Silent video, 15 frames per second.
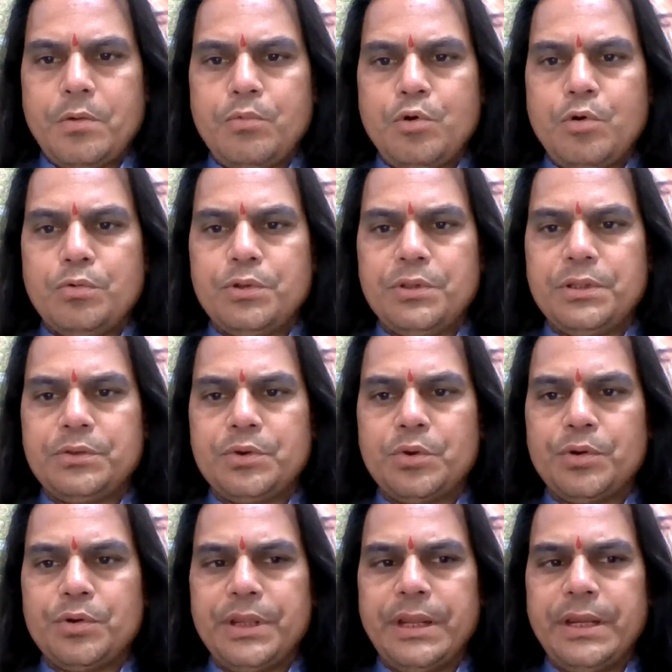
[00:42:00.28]
Now move to the
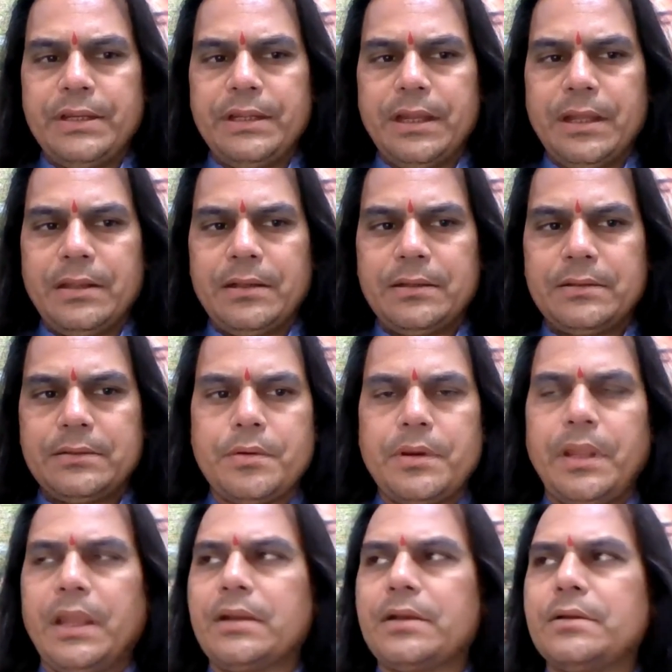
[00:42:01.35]
throat area,
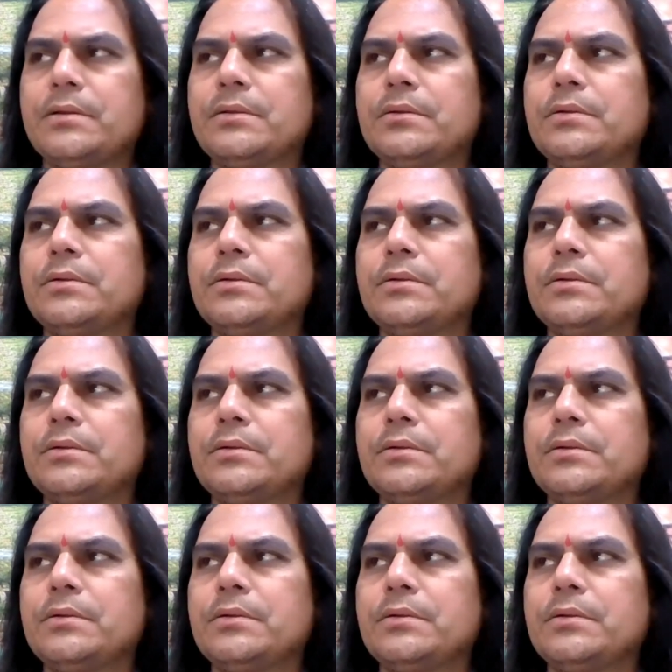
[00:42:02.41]
neck,